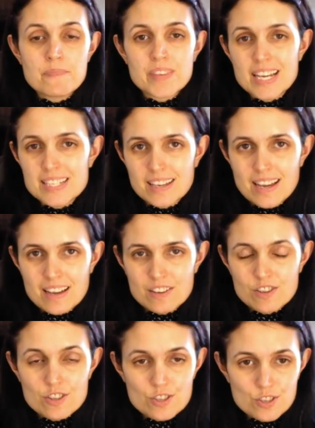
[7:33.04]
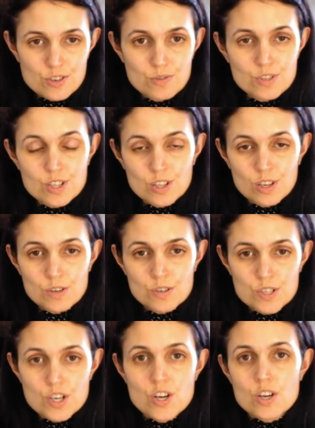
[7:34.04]
yet again, the schools
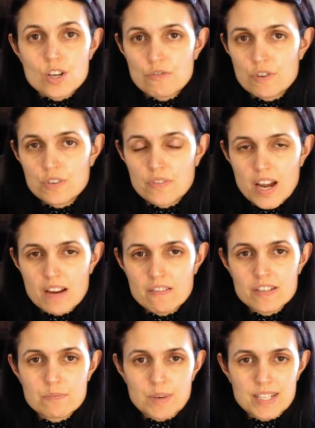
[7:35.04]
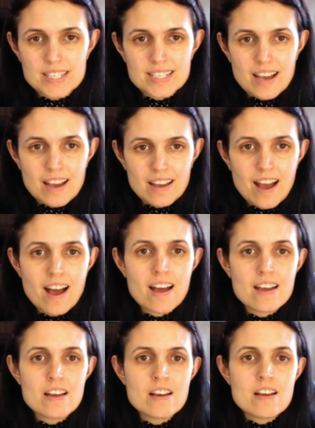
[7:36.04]
closed, coronavirus went sky high.